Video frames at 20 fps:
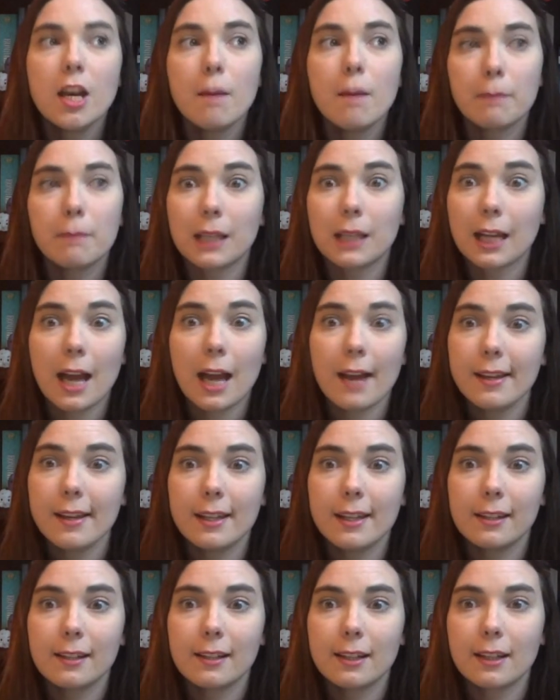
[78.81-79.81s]
But like I
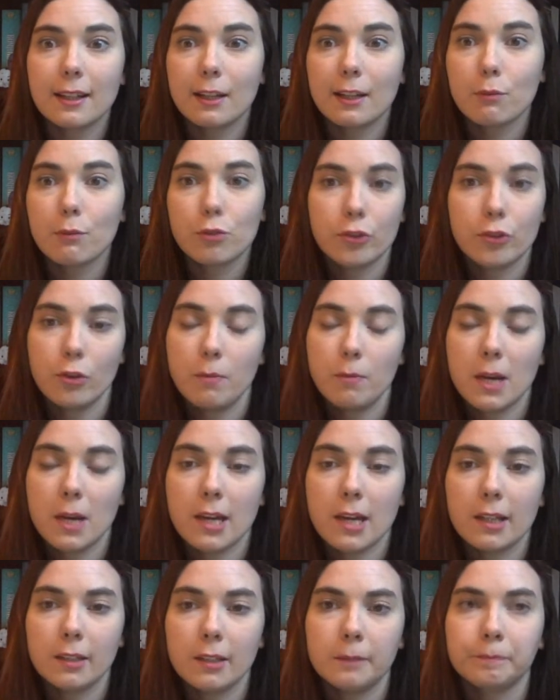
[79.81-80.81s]
hated it. Like it was so
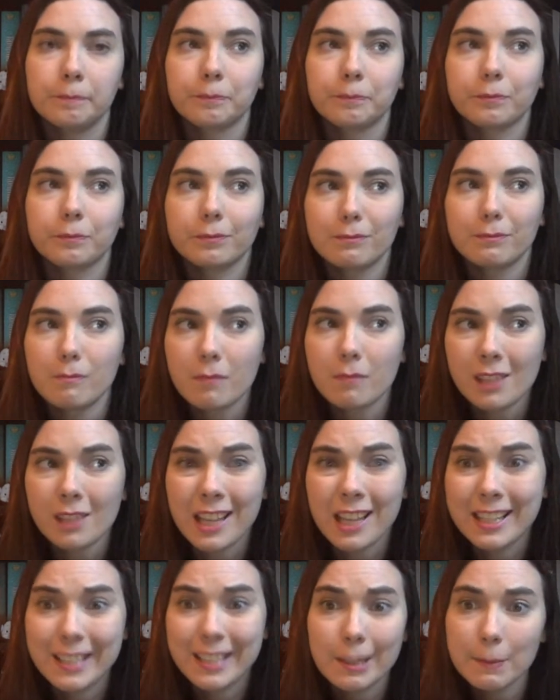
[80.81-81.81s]
bad.
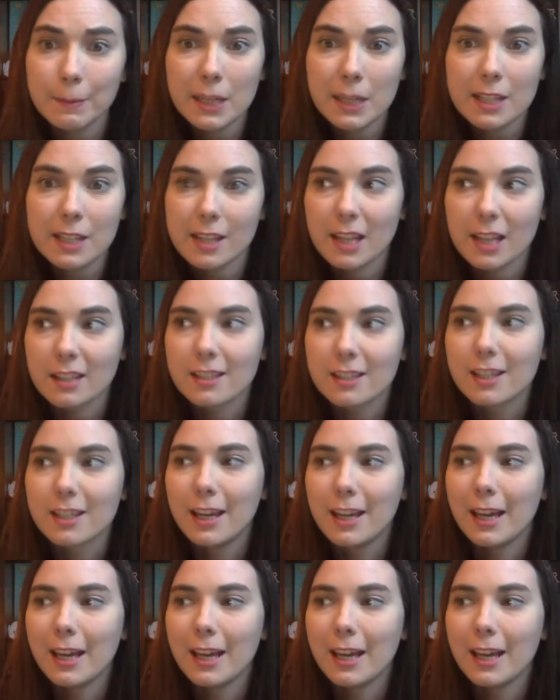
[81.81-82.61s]
It didn't make sense.